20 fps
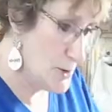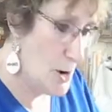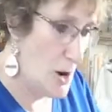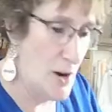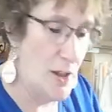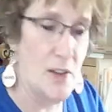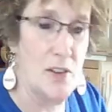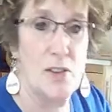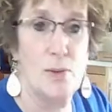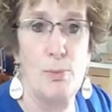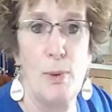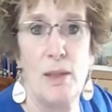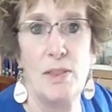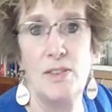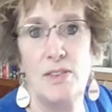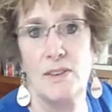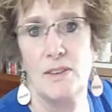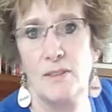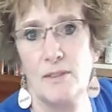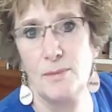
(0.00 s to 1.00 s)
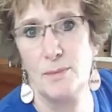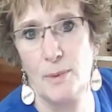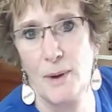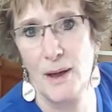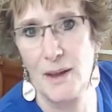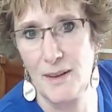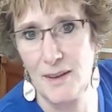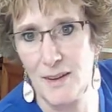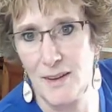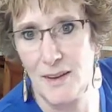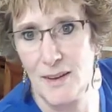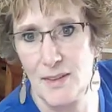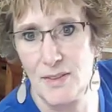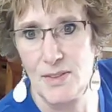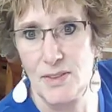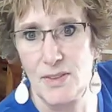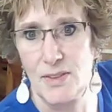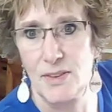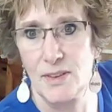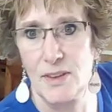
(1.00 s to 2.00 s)
not expensive, but
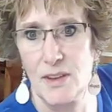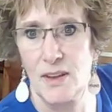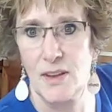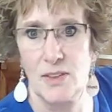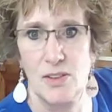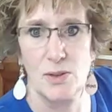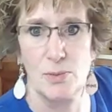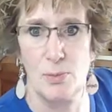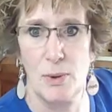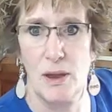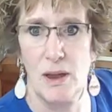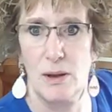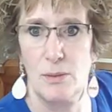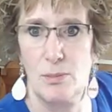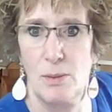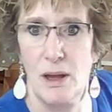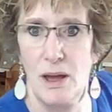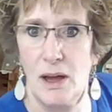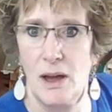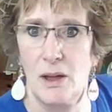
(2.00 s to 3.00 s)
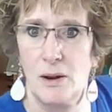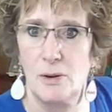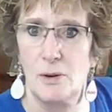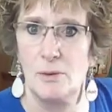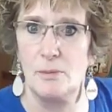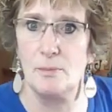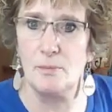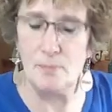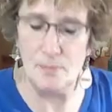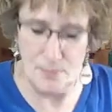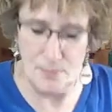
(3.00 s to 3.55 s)
it's, it's paid pattern.